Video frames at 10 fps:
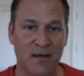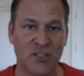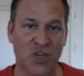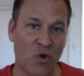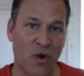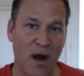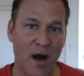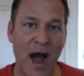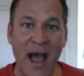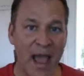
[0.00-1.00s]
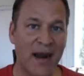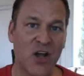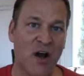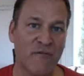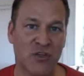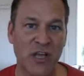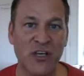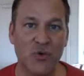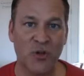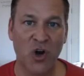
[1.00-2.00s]
So I had a
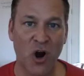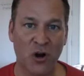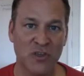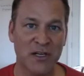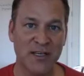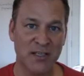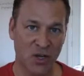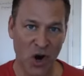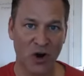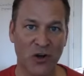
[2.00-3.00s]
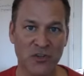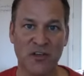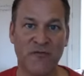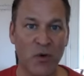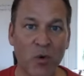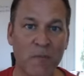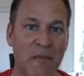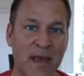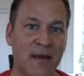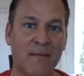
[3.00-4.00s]
conversation with Carlos and I said, Carlos, if it were
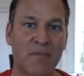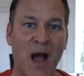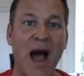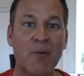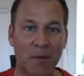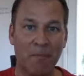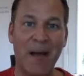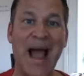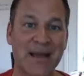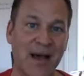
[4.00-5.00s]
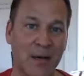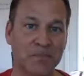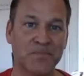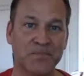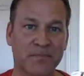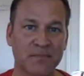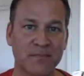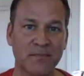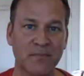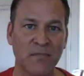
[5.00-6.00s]
me, I would back up.
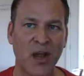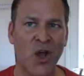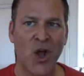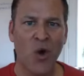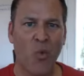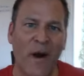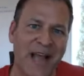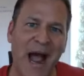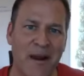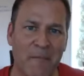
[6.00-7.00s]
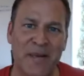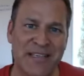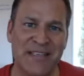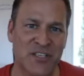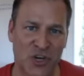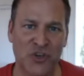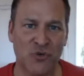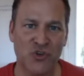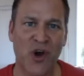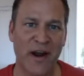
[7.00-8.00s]
What kind of business are
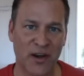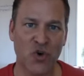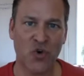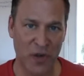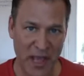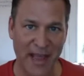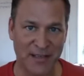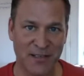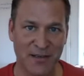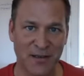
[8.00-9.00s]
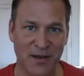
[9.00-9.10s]
you trying to create?